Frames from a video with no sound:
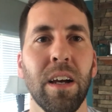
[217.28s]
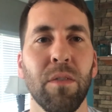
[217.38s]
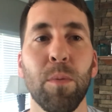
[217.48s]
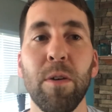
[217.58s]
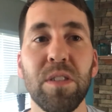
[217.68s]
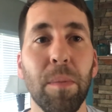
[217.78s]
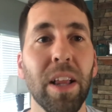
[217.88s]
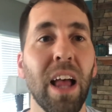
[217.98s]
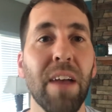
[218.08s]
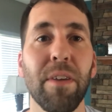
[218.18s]
For most of my
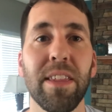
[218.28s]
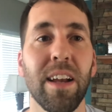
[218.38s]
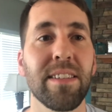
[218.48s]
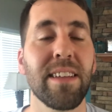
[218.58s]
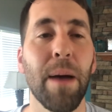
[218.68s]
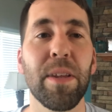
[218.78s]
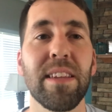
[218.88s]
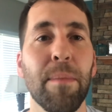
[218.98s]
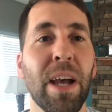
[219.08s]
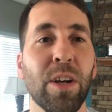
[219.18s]
life, I thought a Sabbath
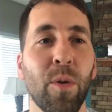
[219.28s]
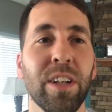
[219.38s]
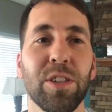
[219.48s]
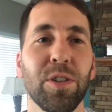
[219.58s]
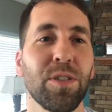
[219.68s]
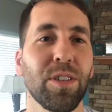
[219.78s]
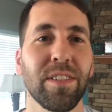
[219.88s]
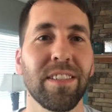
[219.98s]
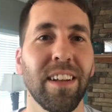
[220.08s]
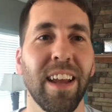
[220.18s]
day meant going to church on
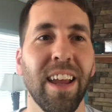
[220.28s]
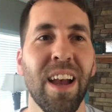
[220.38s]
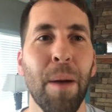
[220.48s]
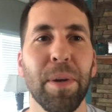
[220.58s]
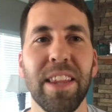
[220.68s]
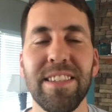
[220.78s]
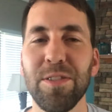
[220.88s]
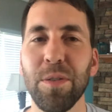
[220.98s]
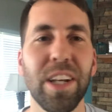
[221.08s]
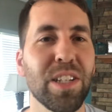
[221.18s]
Sunday, but this is
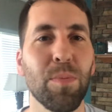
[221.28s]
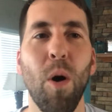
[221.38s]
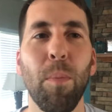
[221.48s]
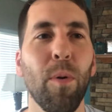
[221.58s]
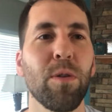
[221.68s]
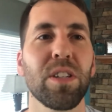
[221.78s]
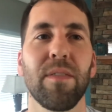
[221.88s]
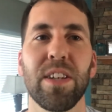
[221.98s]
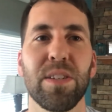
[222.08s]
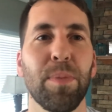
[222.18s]
only a small portion of
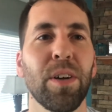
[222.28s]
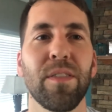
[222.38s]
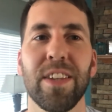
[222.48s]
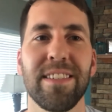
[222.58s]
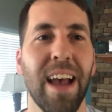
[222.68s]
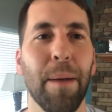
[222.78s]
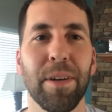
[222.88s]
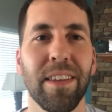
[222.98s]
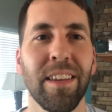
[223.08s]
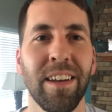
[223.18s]
the spirit of the Sabbath.
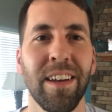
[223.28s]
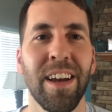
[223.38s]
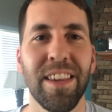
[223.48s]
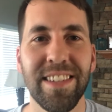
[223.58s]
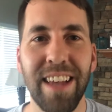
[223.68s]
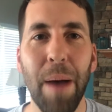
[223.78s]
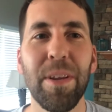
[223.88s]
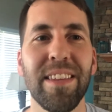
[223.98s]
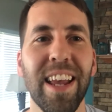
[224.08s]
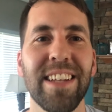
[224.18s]
The
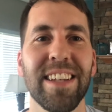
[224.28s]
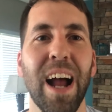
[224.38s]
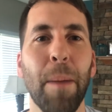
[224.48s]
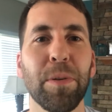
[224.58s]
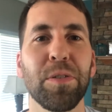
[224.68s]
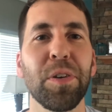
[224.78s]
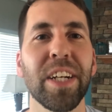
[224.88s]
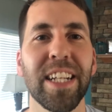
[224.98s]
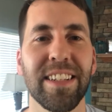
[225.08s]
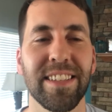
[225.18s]
Sabbath day is an
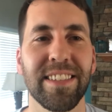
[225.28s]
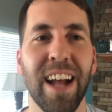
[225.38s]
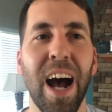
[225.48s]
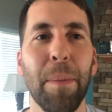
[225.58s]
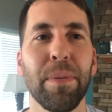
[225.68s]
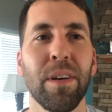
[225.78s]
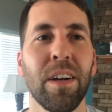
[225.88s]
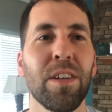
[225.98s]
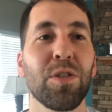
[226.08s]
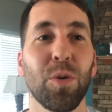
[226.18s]
opportunity to stop,
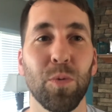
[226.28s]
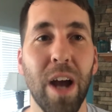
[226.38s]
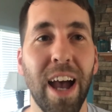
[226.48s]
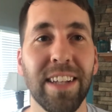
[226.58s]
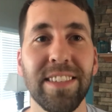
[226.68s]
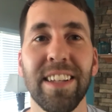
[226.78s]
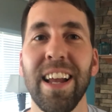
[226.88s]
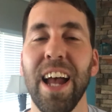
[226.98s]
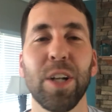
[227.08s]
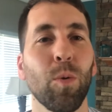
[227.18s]
to rest,
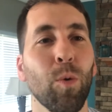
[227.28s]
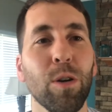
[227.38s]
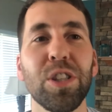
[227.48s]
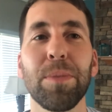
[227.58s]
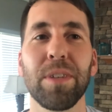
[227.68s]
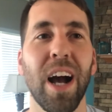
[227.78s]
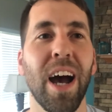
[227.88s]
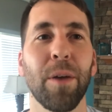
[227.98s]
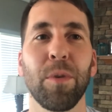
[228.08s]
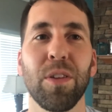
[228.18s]
and to worship
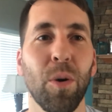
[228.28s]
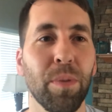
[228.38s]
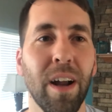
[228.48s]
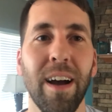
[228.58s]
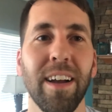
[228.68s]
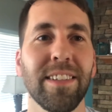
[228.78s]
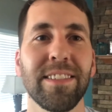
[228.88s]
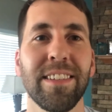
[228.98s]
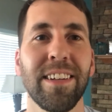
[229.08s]
God with open eyes.